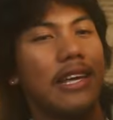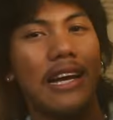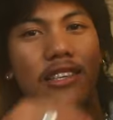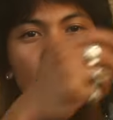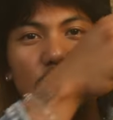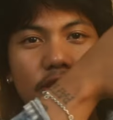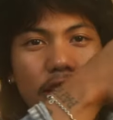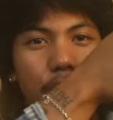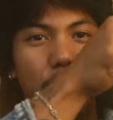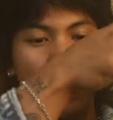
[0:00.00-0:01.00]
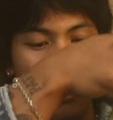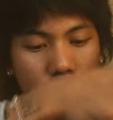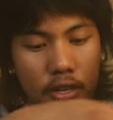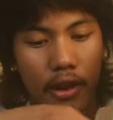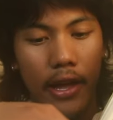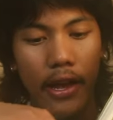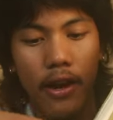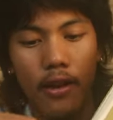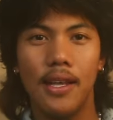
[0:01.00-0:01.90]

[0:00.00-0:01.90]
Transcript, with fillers: it has a little zipper closure right here.